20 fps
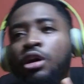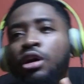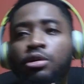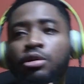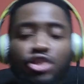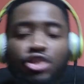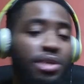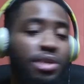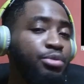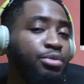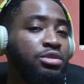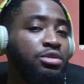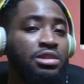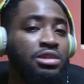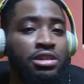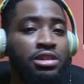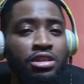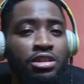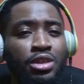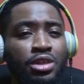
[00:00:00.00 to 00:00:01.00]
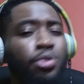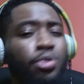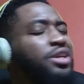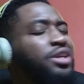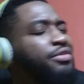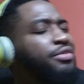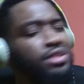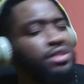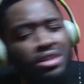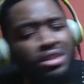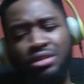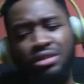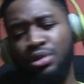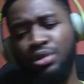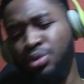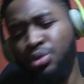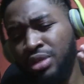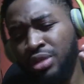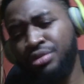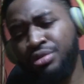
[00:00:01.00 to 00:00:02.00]
Cup, Champions League, they won
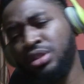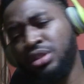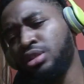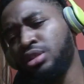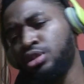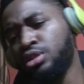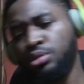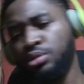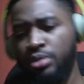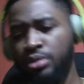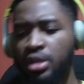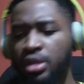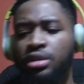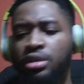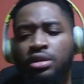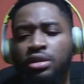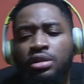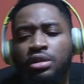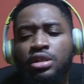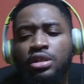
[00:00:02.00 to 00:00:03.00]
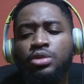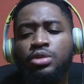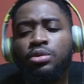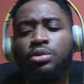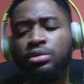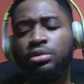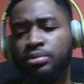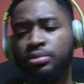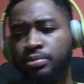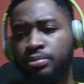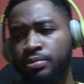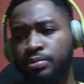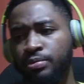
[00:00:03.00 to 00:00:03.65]
everything. So yeah, let's go on.